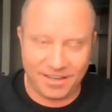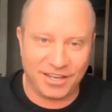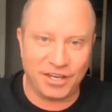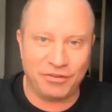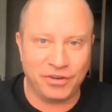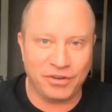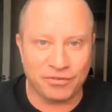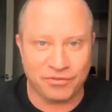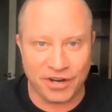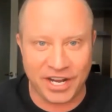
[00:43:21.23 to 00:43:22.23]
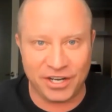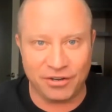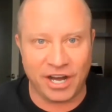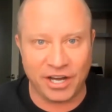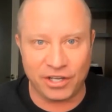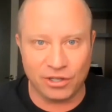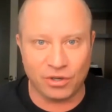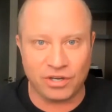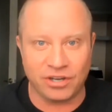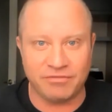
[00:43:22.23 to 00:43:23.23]
if you're afraid of how you
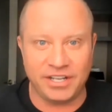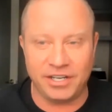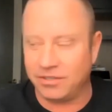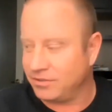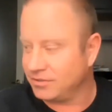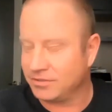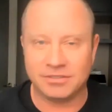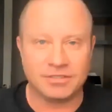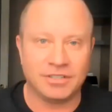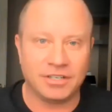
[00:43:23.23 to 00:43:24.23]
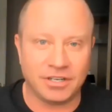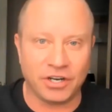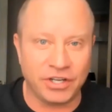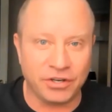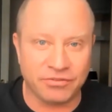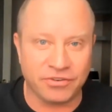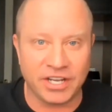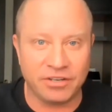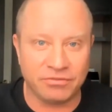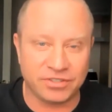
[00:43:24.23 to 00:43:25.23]
look on video, are you
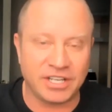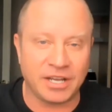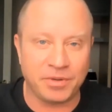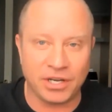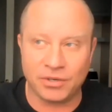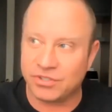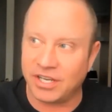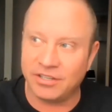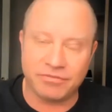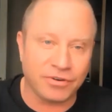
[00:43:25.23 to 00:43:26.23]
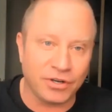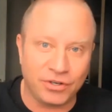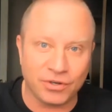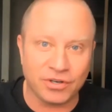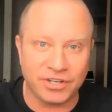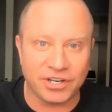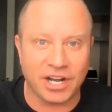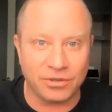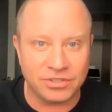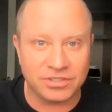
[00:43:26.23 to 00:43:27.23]
afraid of stepping outside the front door of your
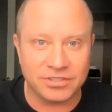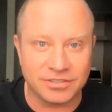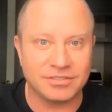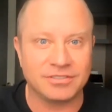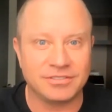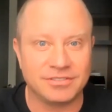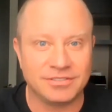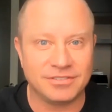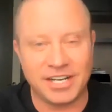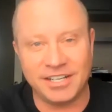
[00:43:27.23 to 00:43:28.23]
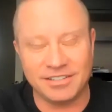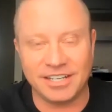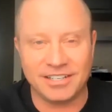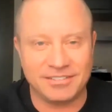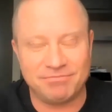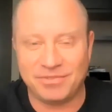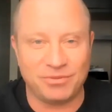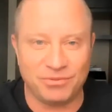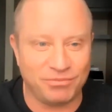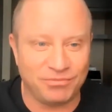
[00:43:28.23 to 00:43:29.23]
house? Yeah. Right? Like,
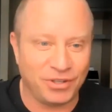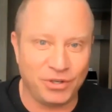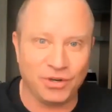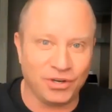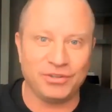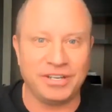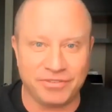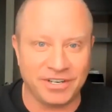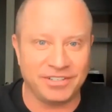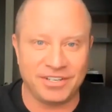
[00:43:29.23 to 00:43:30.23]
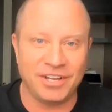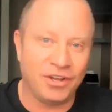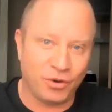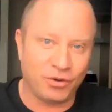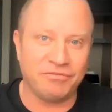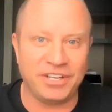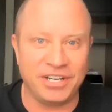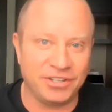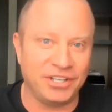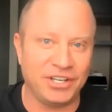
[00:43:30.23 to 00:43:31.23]
you're no different over
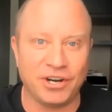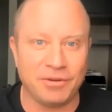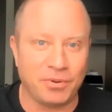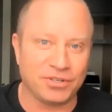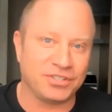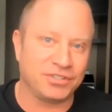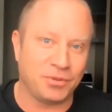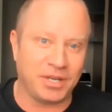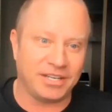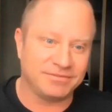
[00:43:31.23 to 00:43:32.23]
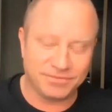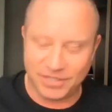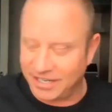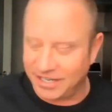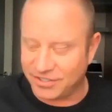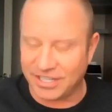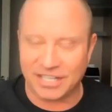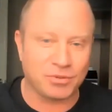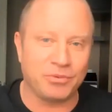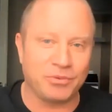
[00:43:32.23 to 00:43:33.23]
video than you are in person to me, right? And so
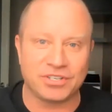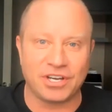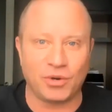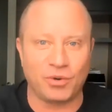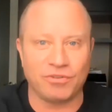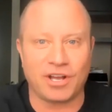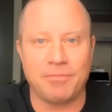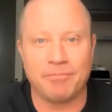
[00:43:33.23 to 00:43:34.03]
that's what we just got to overcome.